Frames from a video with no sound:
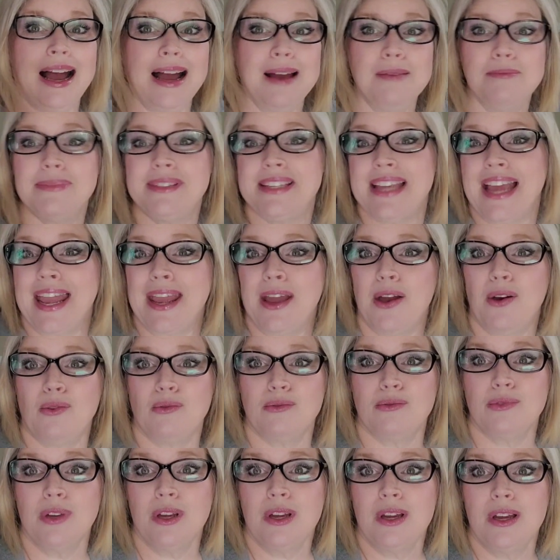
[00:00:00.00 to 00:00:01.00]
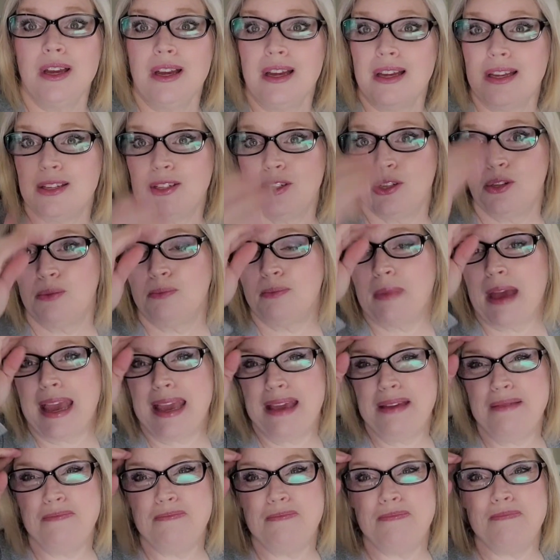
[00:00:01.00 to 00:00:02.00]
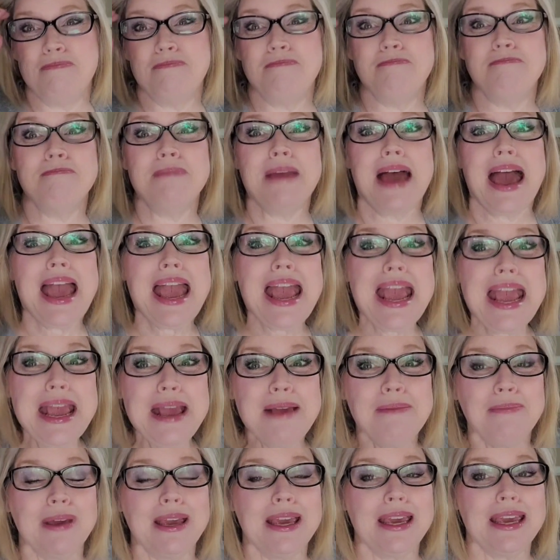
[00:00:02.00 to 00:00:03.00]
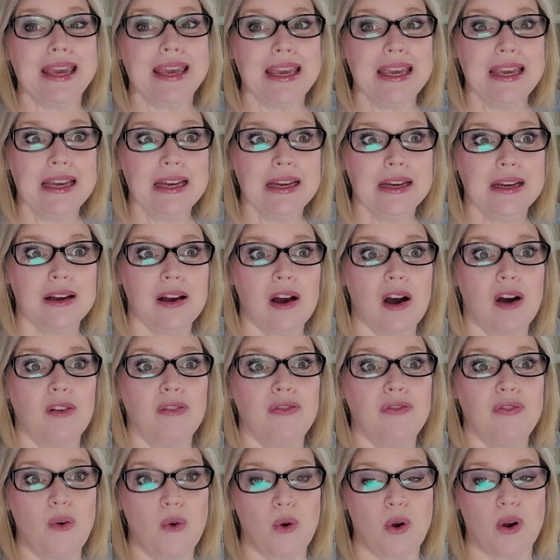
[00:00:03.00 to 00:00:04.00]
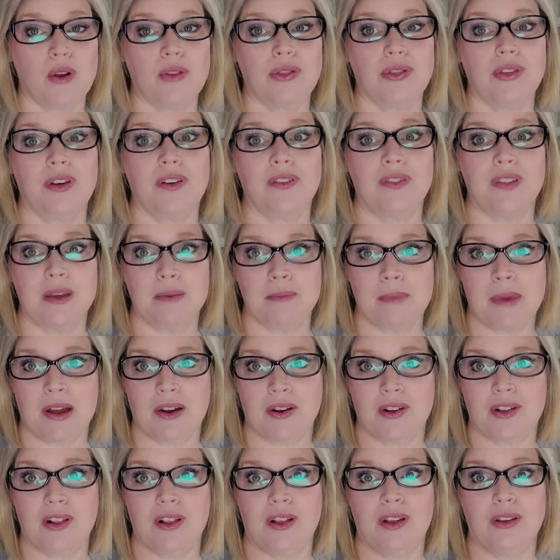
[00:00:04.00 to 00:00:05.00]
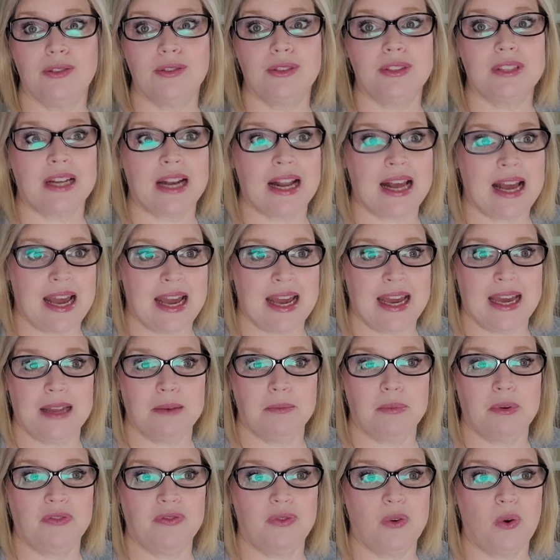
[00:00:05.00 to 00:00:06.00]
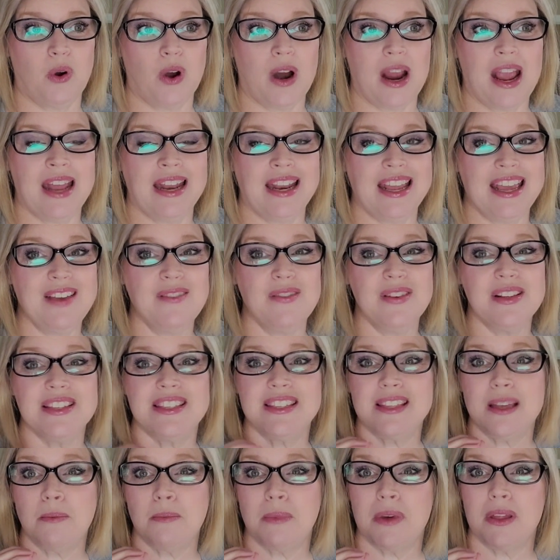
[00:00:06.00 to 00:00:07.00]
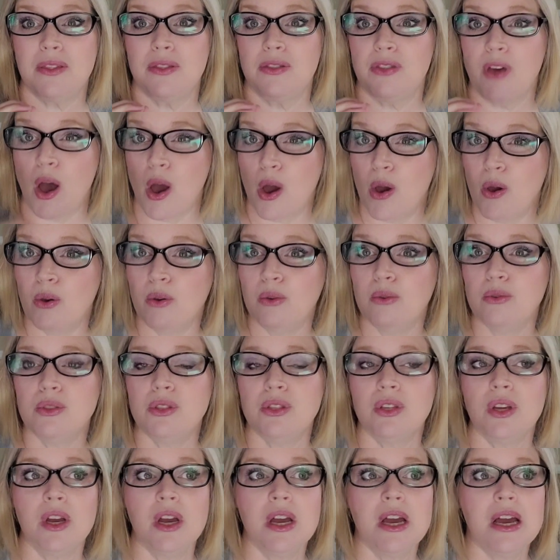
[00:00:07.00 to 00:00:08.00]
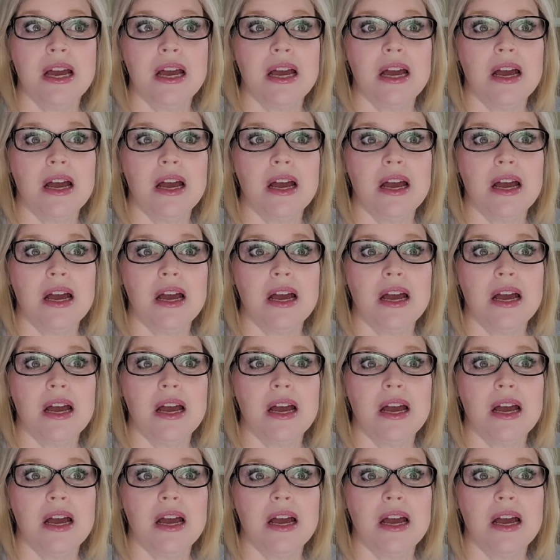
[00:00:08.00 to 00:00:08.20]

I'm down to may, maybe a fourth of the amount of clothes that I had before. And even some of those